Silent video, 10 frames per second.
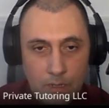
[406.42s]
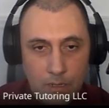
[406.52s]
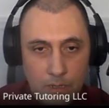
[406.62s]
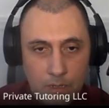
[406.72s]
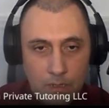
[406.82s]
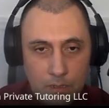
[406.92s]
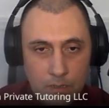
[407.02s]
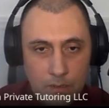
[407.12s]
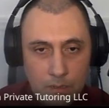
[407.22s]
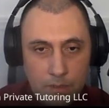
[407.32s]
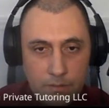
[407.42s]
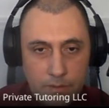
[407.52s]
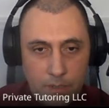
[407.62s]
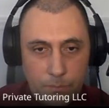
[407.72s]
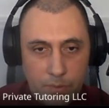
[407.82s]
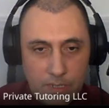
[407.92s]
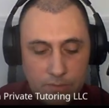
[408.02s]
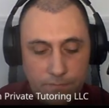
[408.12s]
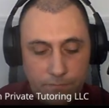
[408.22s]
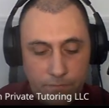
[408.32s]
And in third
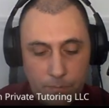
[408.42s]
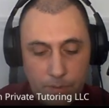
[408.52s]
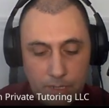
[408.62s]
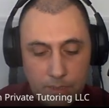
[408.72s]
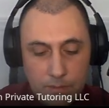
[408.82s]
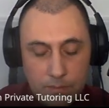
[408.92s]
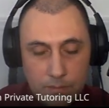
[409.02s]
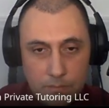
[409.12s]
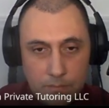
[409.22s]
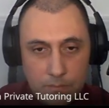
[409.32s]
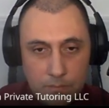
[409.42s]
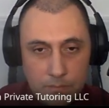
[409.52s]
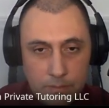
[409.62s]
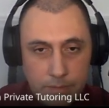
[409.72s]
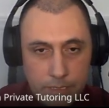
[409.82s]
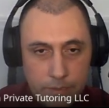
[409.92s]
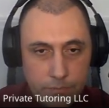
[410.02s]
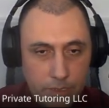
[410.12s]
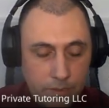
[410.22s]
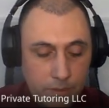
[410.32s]
person feminine
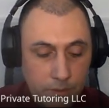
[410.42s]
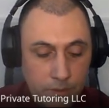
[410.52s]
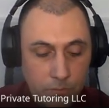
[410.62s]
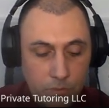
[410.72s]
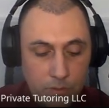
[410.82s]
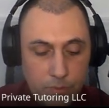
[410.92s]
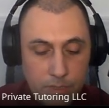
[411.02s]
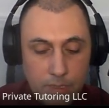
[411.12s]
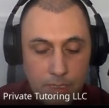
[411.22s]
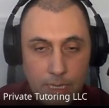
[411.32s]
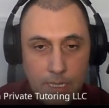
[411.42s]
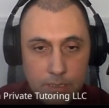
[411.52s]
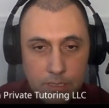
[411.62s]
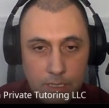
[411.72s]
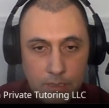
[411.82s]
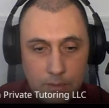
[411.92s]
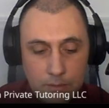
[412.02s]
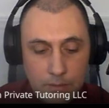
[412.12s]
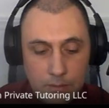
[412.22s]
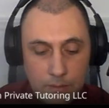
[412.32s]
singular will be ella
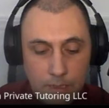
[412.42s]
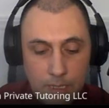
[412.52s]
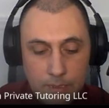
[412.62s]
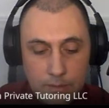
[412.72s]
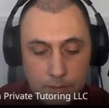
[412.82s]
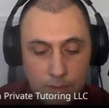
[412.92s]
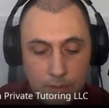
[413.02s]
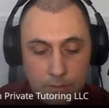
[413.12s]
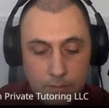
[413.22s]
entra.